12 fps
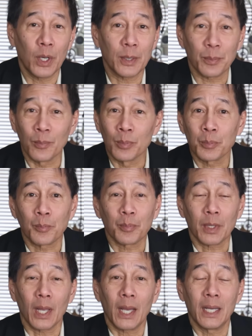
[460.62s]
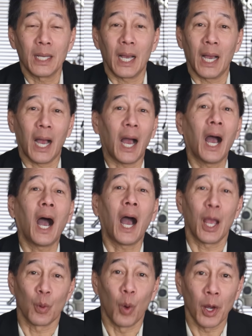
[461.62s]
what?
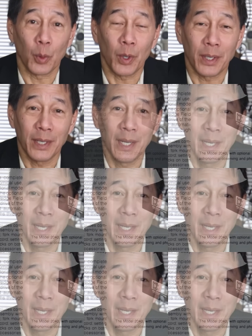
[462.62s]
I want one.